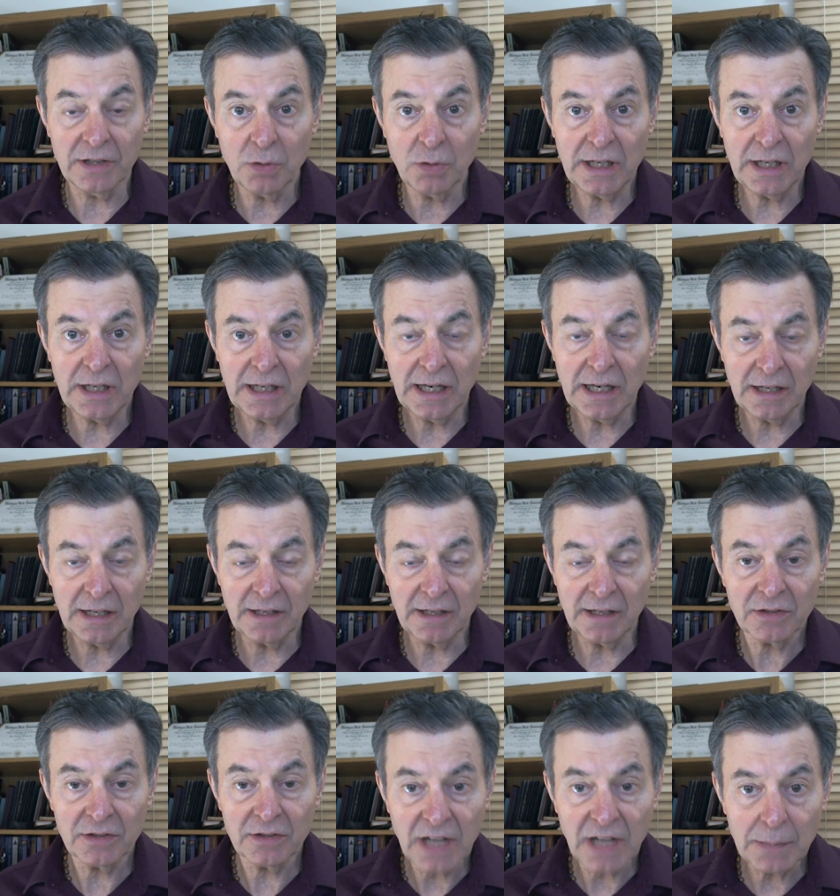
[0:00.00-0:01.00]
Don't eat
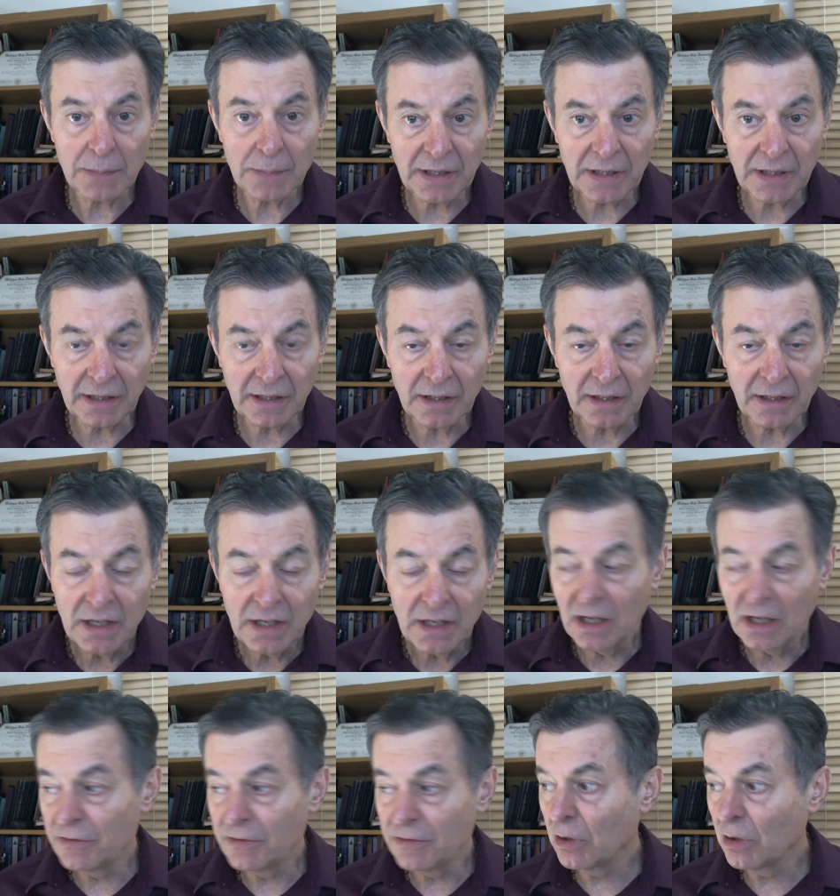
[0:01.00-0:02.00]
anything. Stop eating.
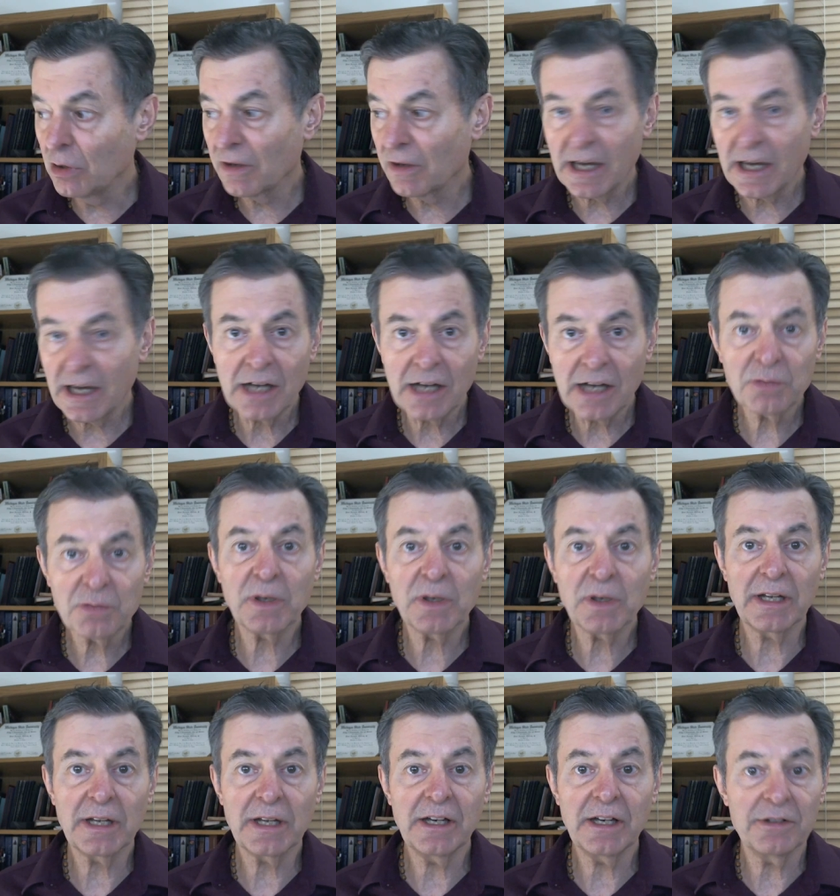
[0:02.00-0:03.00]
If you go to the
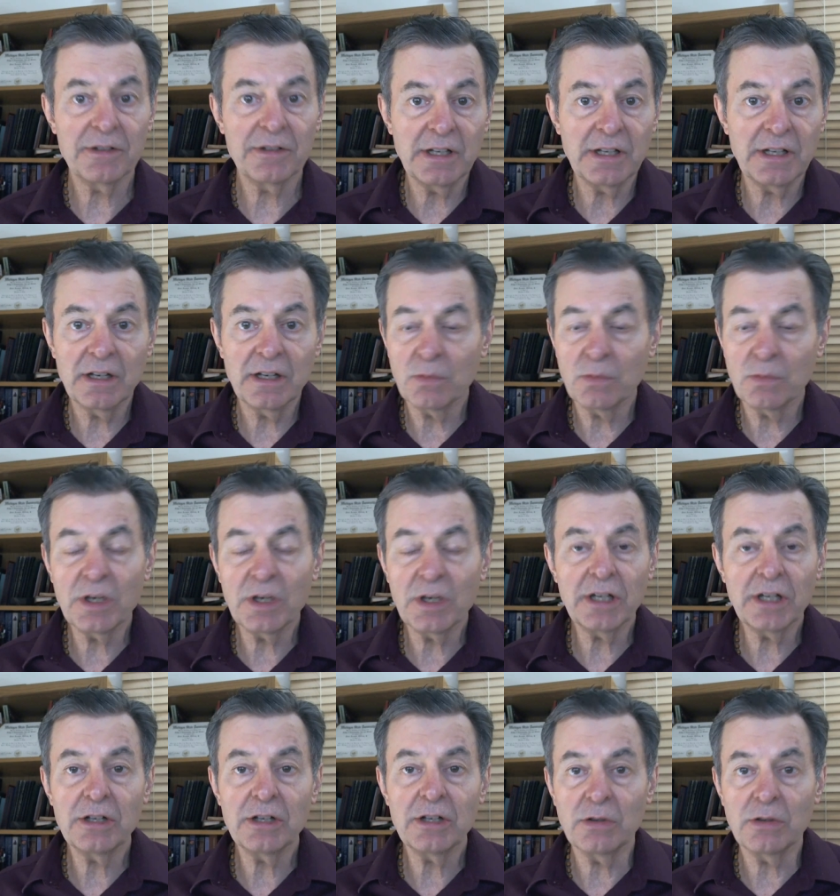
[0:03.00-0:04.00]
hospital, I guarantee you, what are you
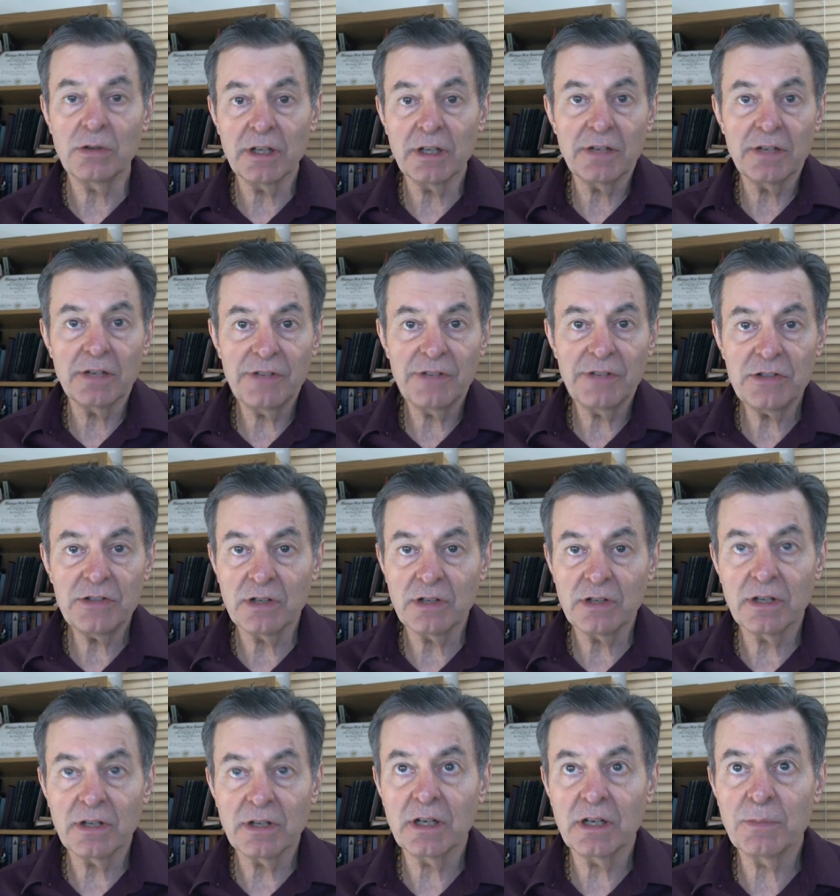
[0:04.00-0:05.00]
going to do? They're going to feed you.
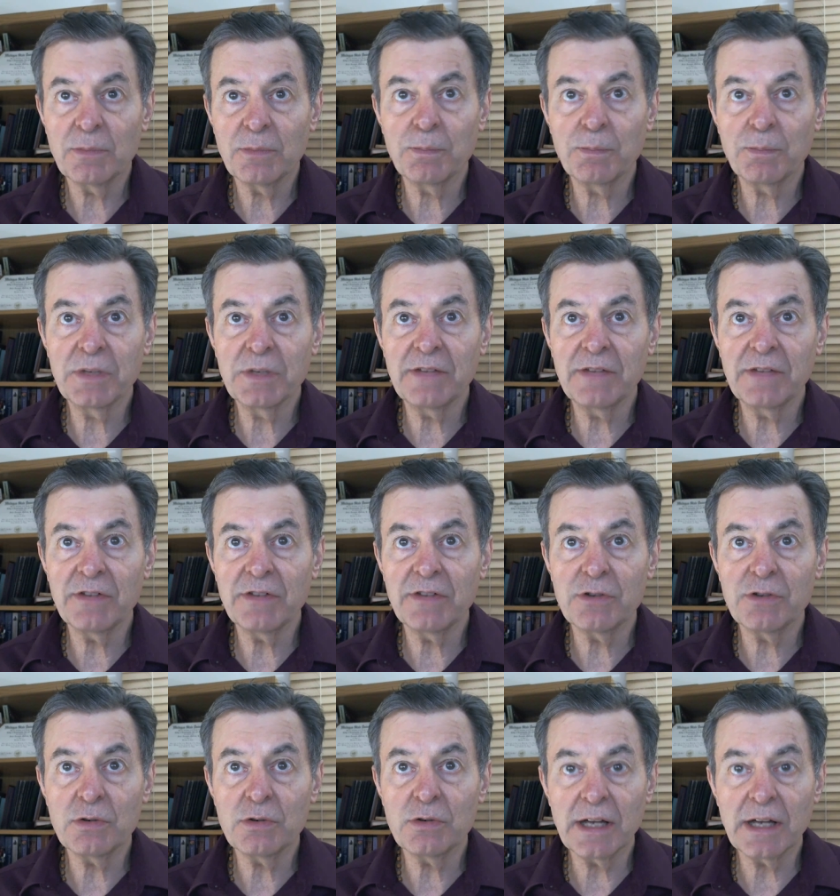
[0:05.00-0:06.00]
They're going to give you
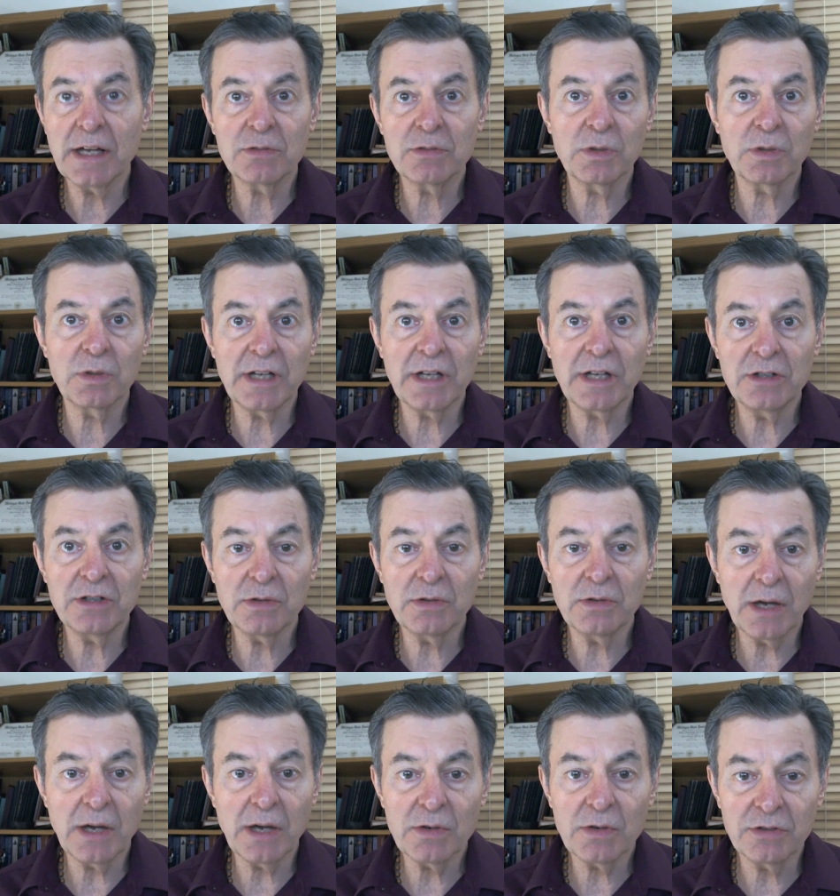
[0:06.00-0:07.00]
food. That's what they do.
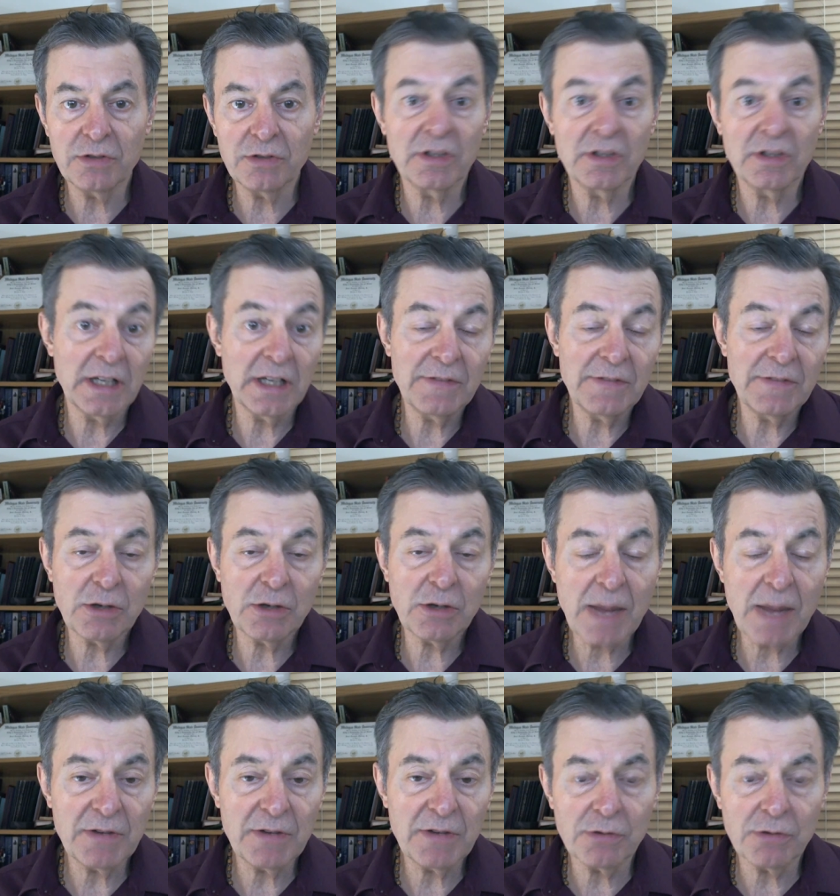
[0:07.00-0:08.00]
They always do. And they give you
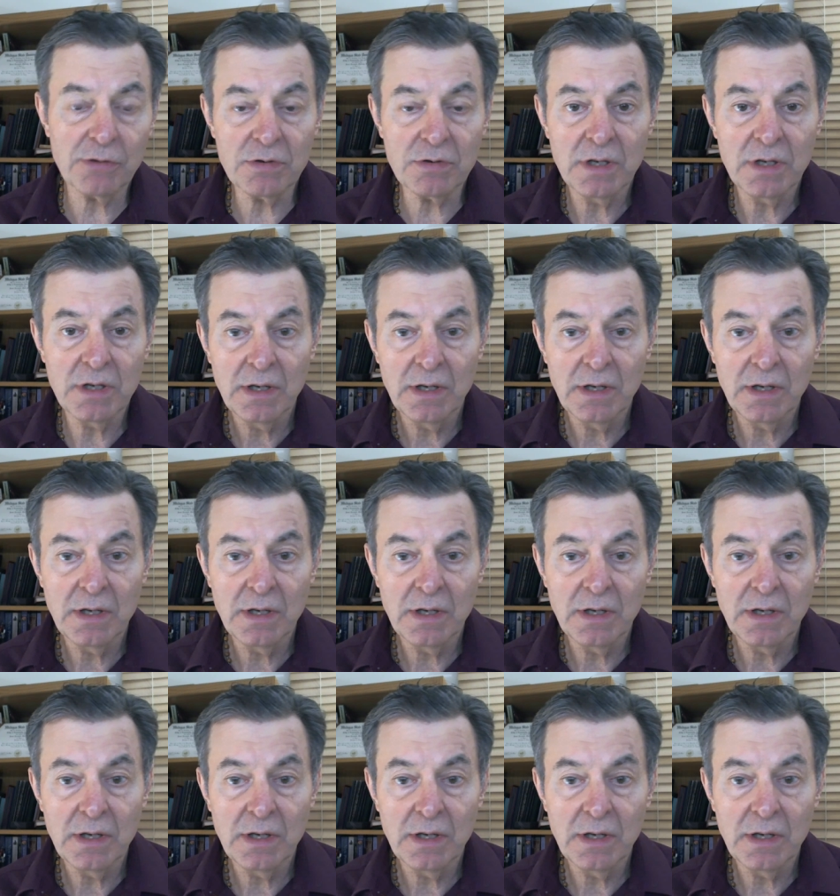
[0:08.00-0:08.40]
crappy food.